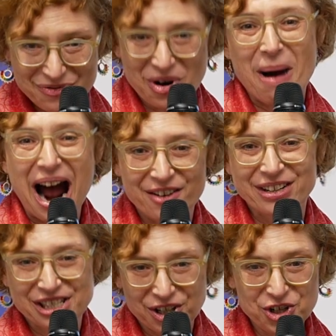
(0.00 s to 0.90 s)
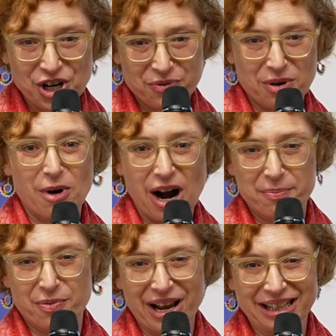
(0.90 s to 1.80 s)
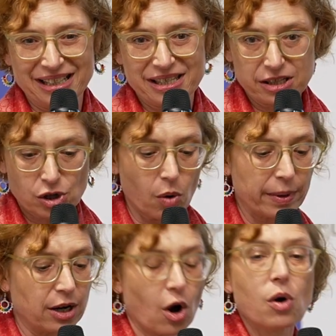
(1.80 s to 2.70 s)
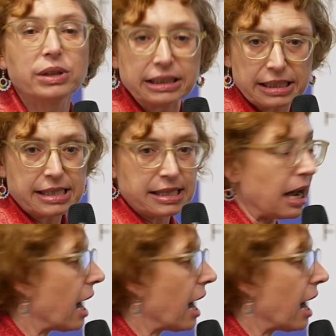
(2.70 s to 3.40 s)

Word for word: from our research and from our practice. So we know that this is